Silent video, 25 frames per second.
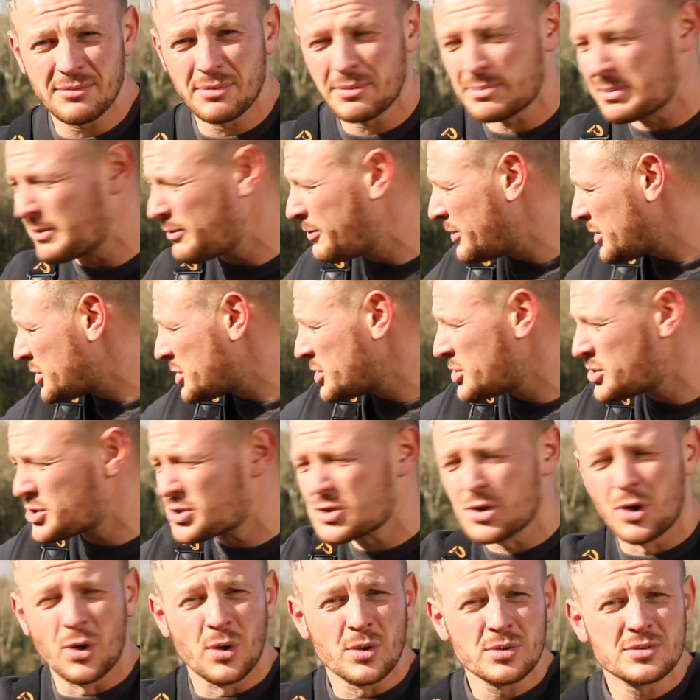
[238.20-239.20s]
we've been fishing
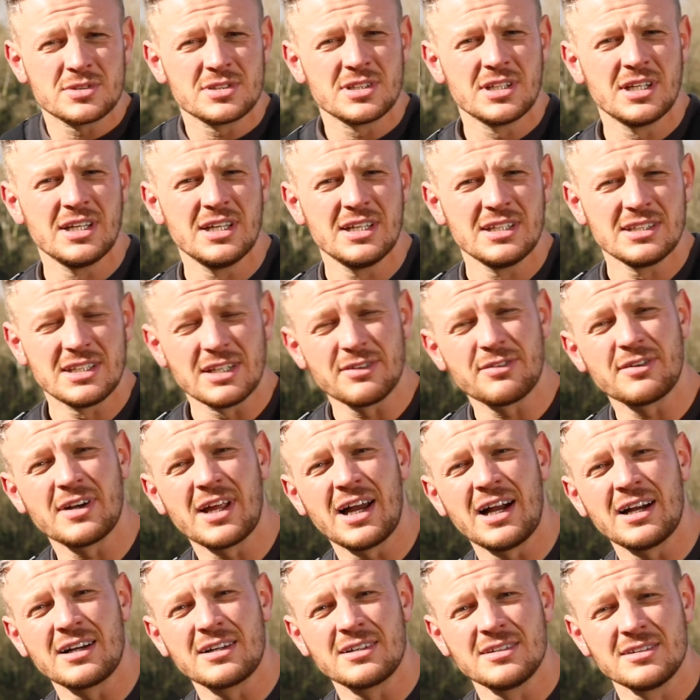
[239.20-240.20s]
short, different
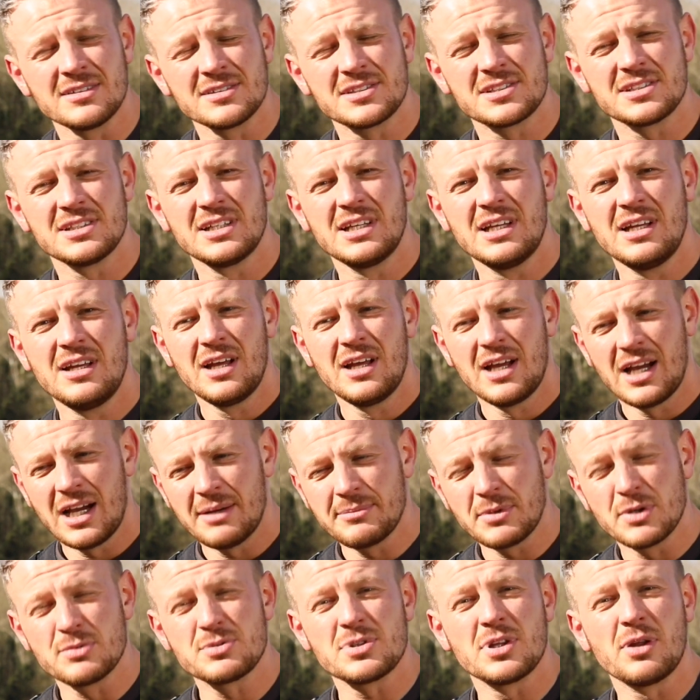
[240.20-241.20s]
angles.
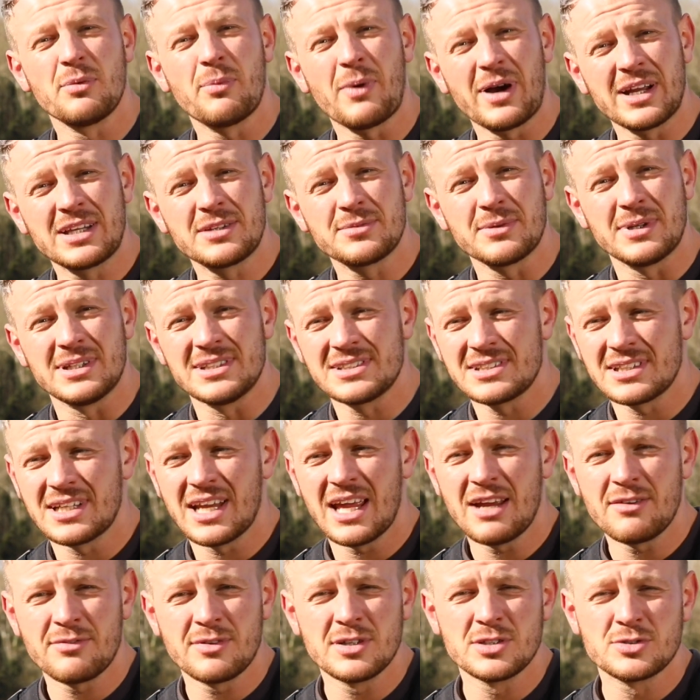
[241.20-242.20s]
I'm using the white ones, and
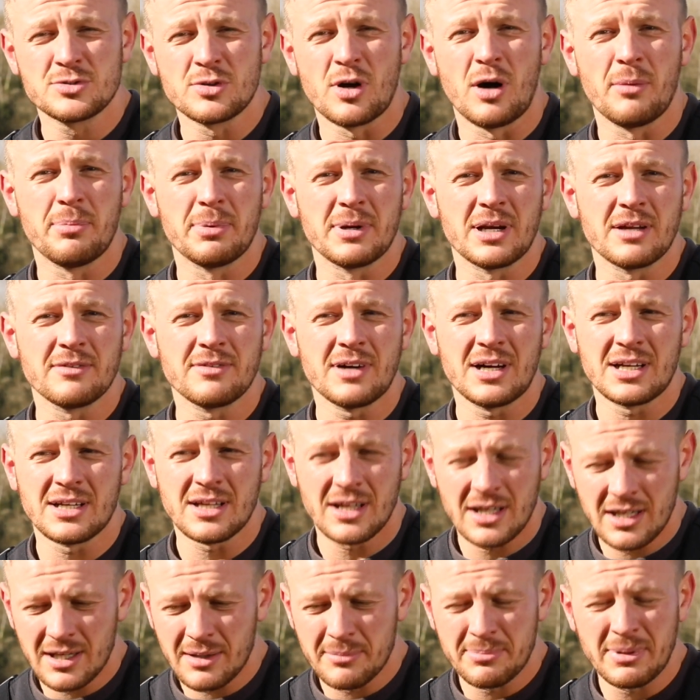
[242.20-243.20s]
every drop when I've had
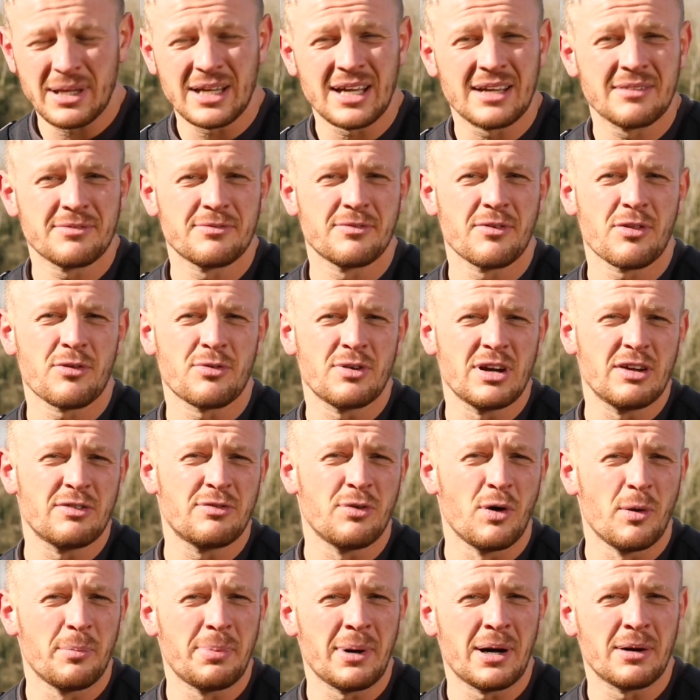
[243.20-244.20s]
a big
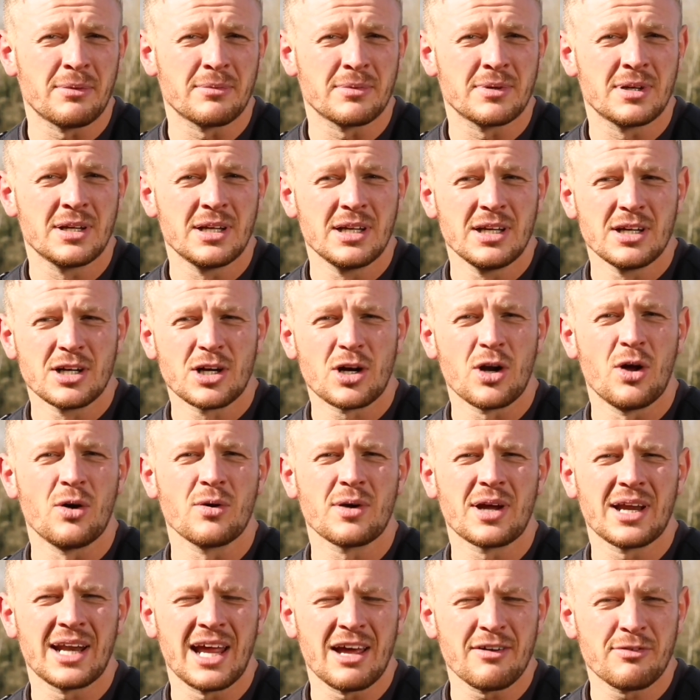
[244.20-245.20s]
3-4 pound
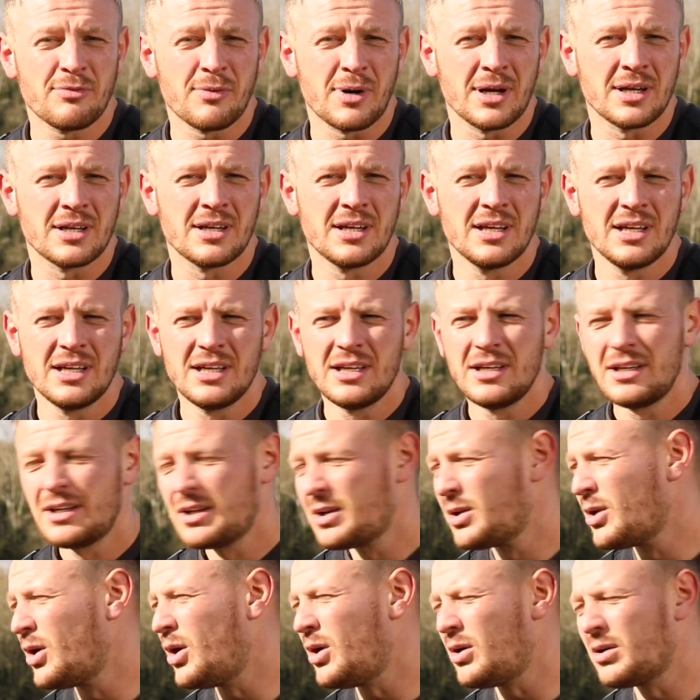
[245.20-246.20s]
clonking F1.
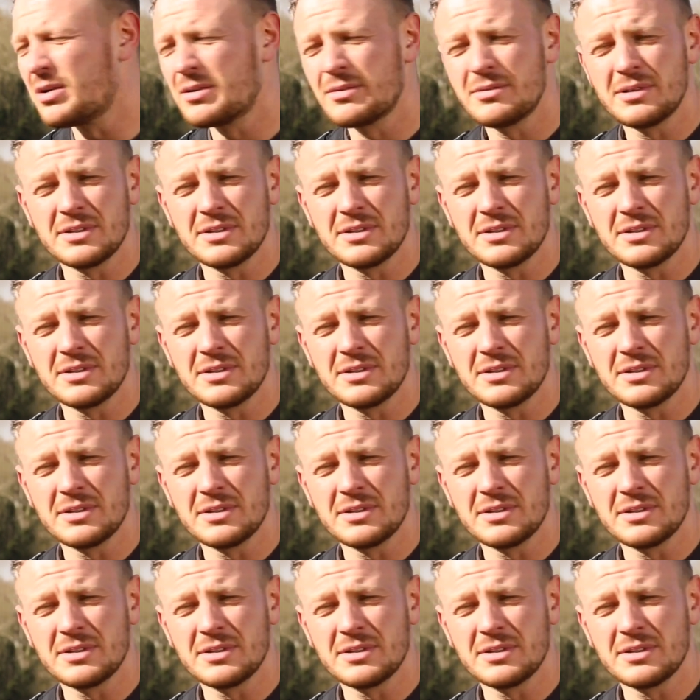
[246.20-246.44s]
Long